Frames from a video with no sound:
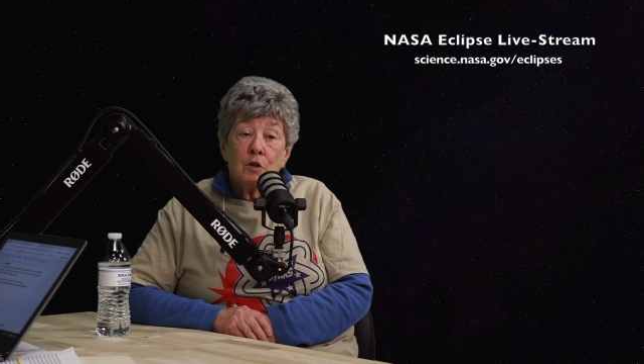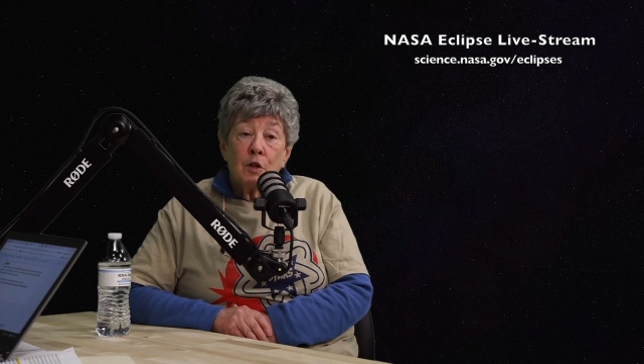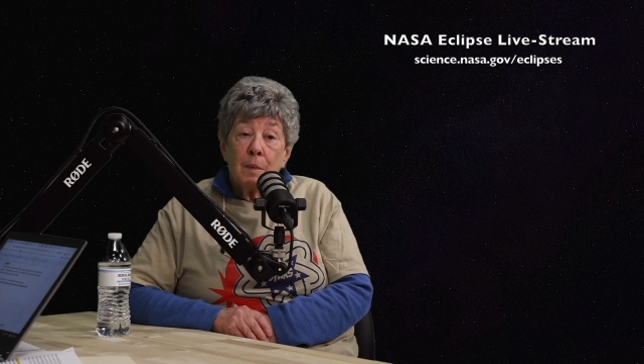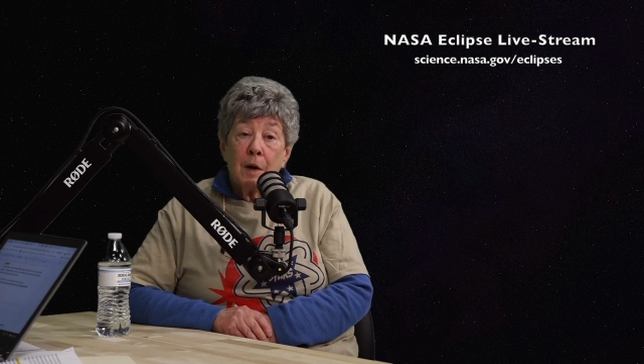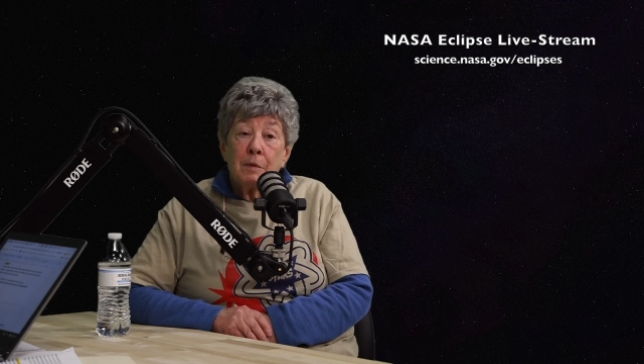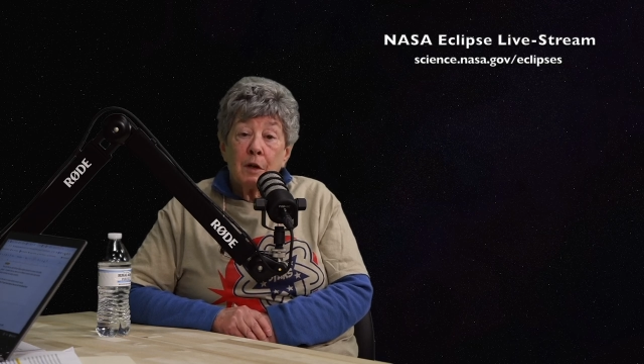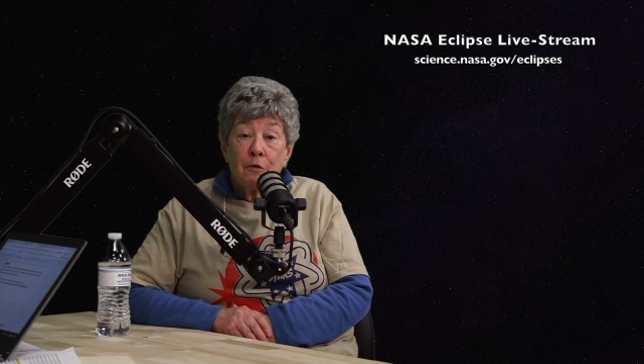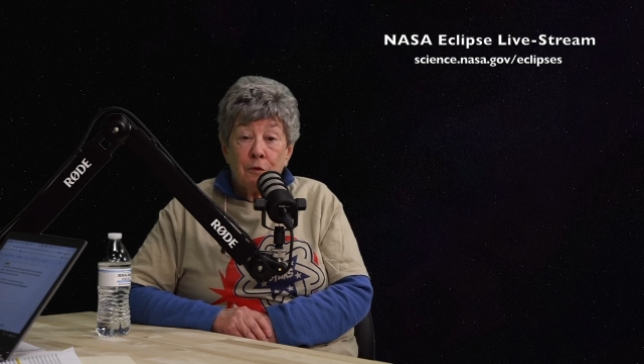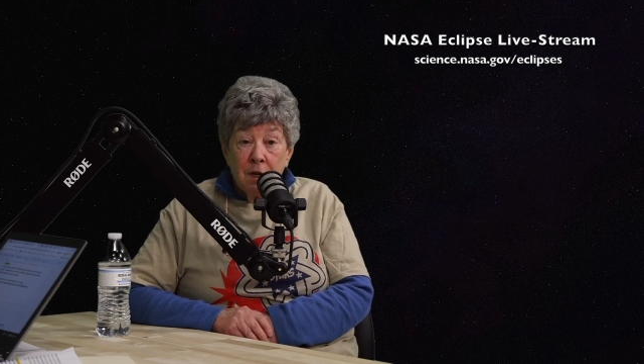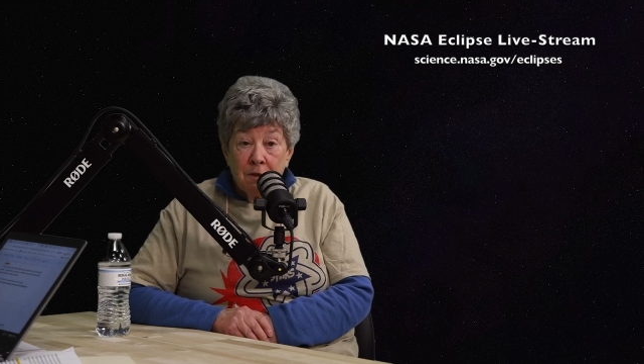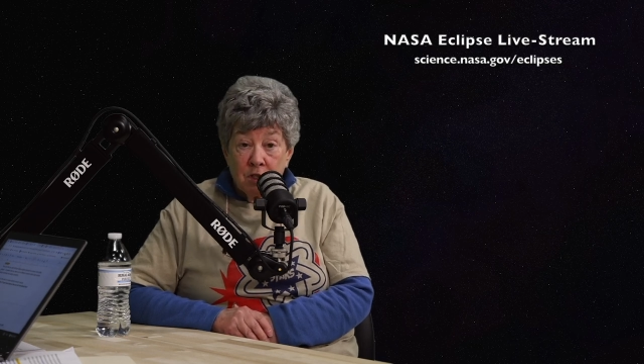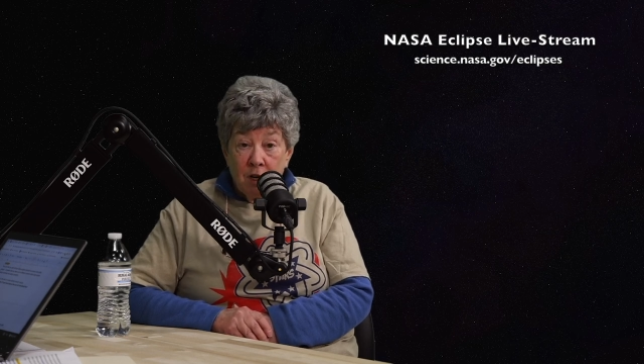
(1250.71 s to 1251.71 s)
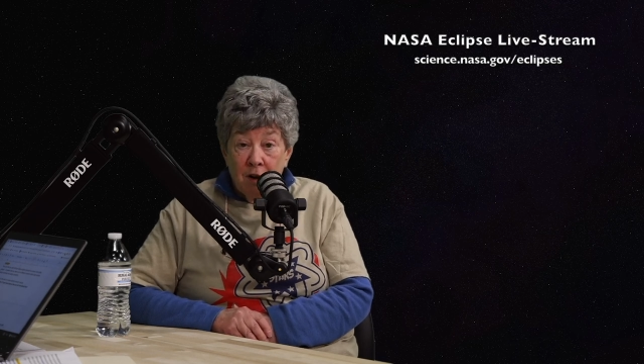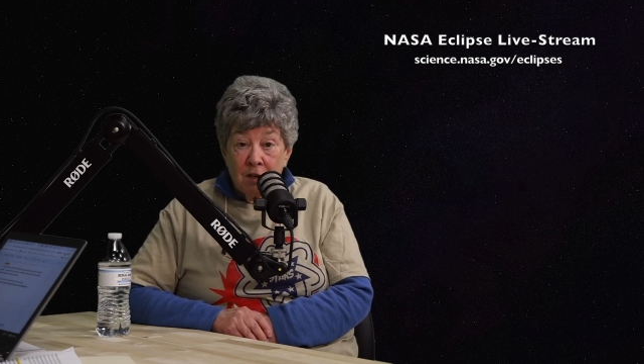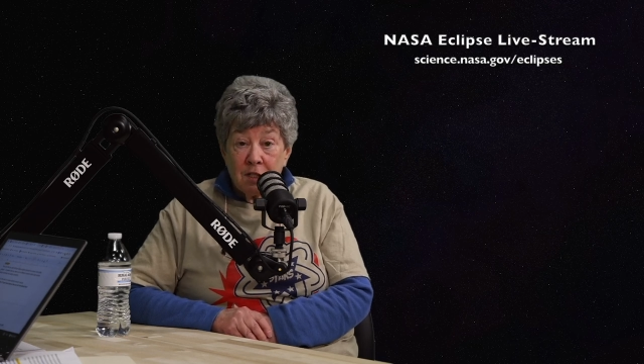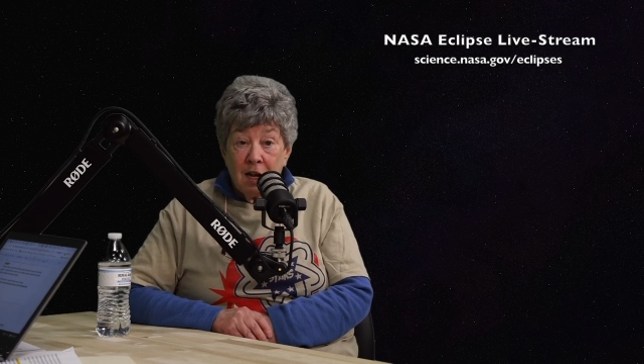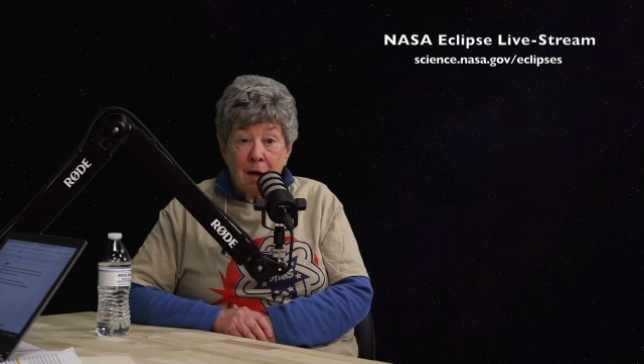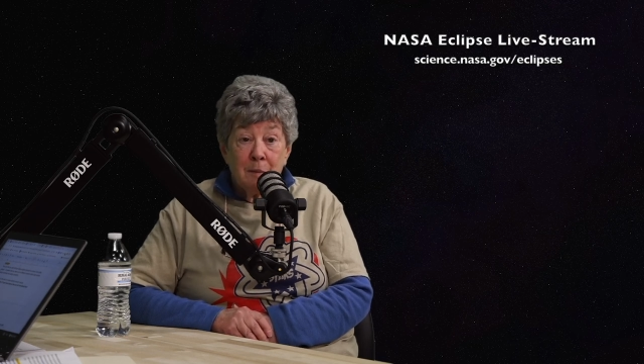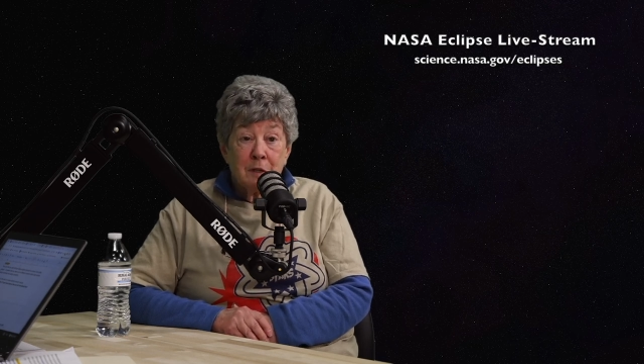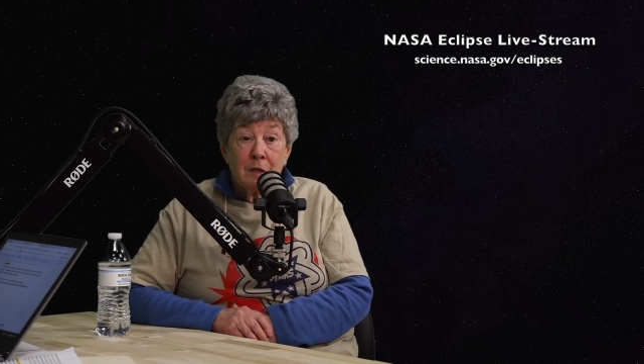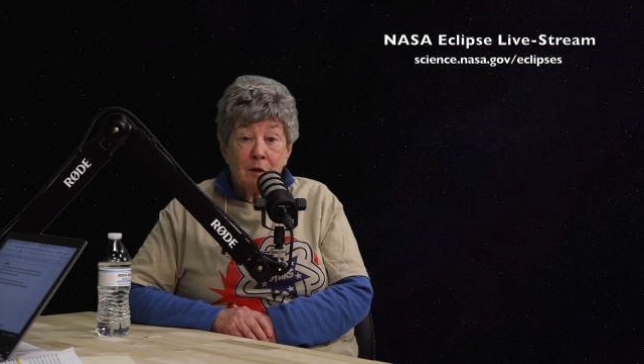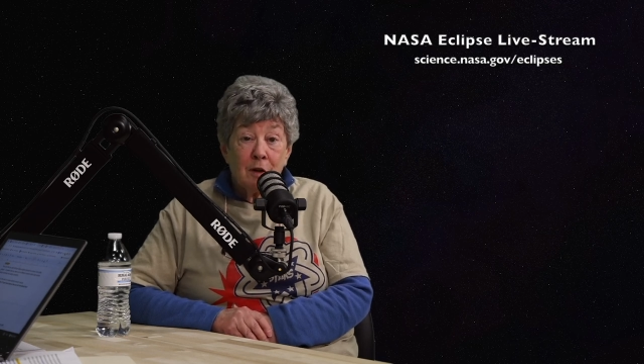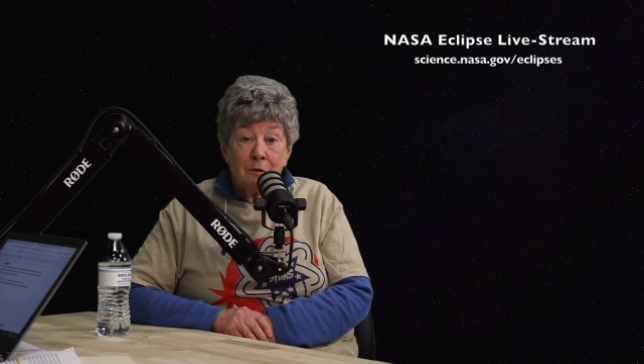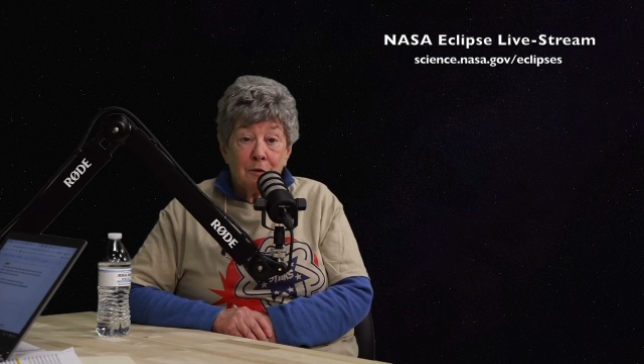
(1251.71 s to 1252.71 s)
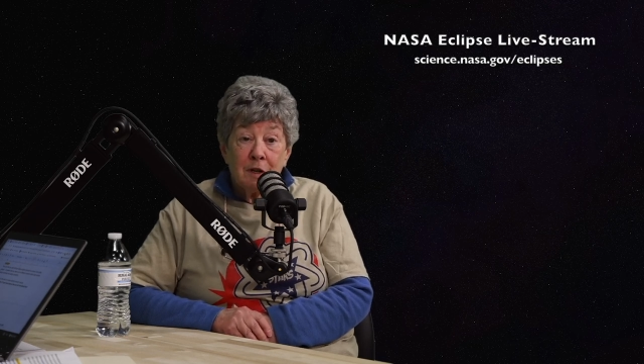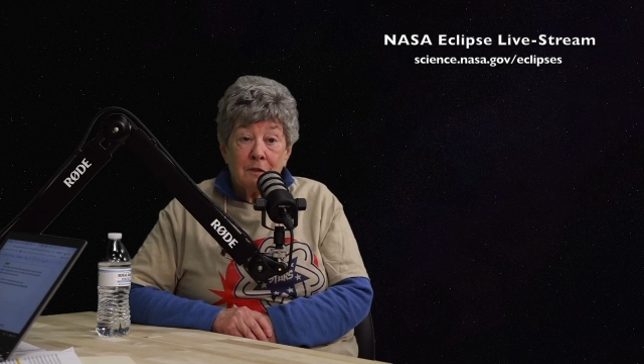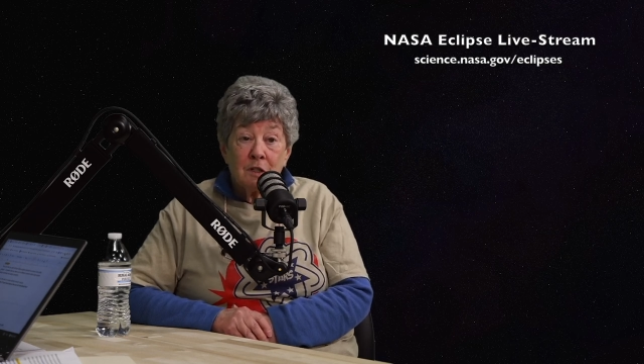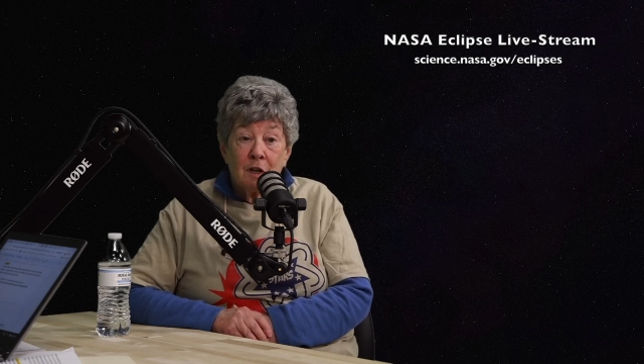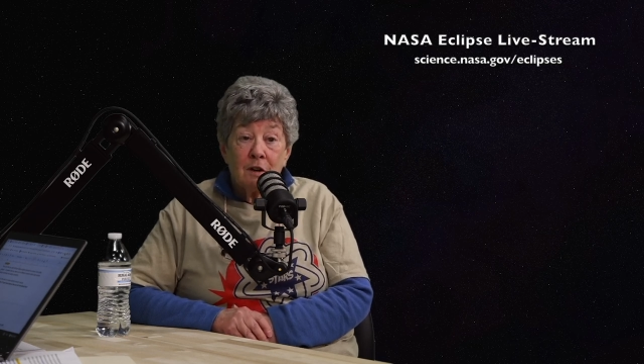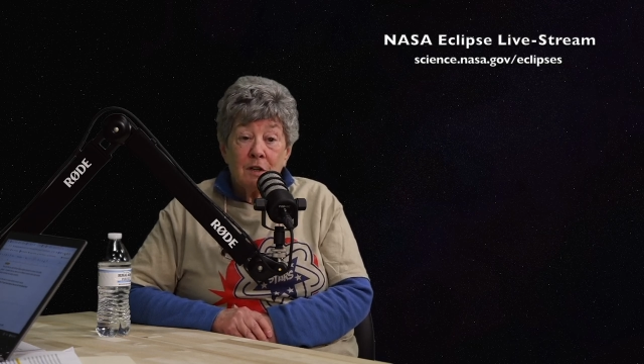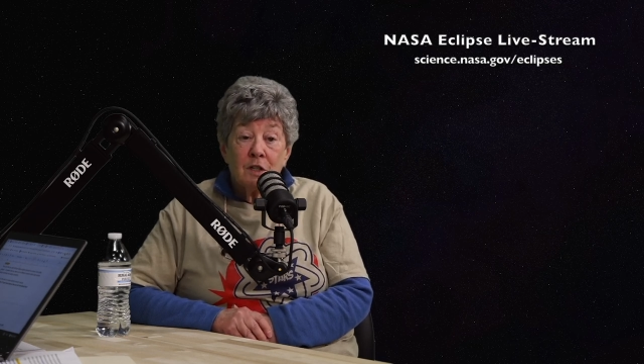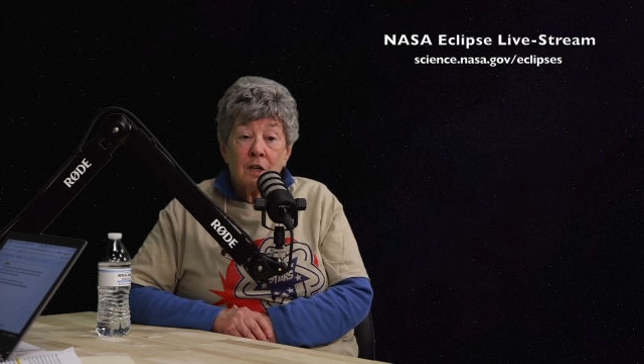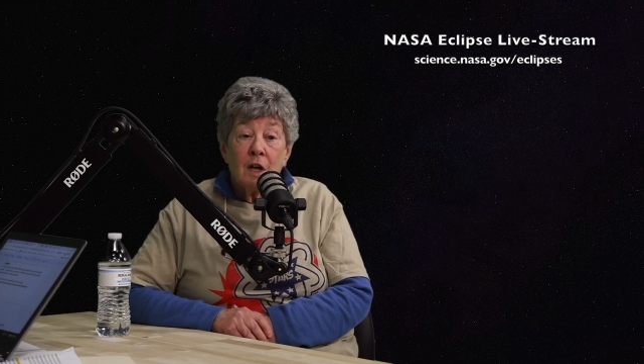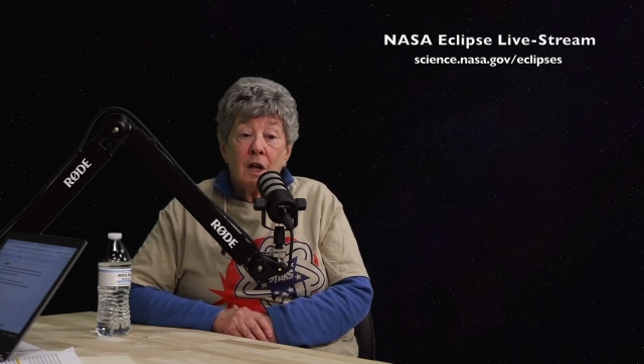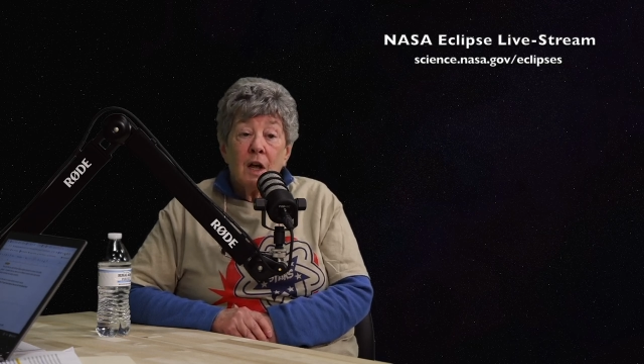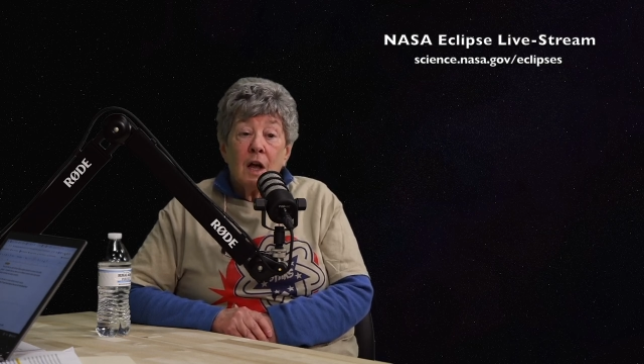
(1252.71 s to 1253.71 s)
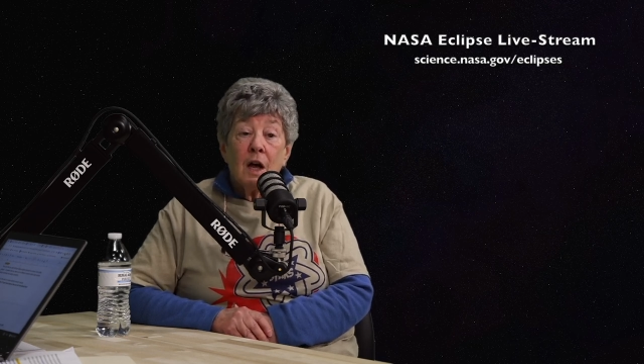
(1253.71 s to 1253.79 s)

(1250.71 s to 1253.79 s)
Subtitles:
to the public free of charge, absolutely free of charge.